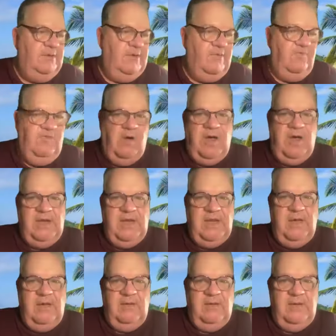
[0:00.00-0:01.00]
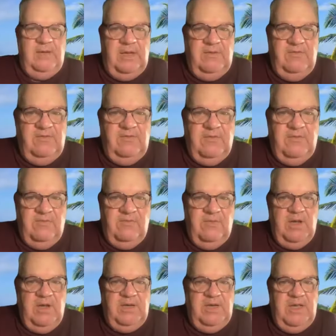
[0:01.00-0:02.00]
right now, and do it
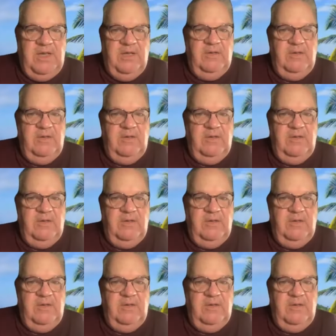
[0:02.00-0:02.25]
right now,